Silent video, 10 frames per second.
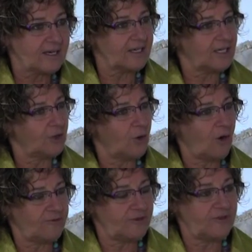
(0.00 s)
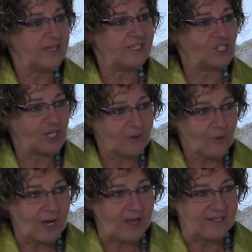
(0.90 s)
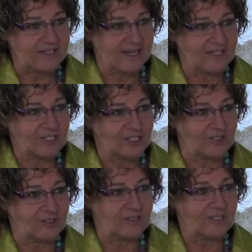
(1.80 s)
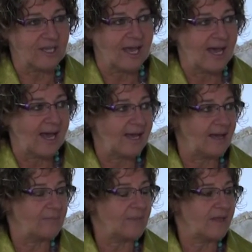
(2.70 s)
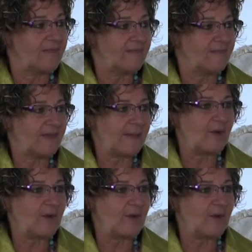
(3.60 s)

You know, mm. often they're generalizations um, they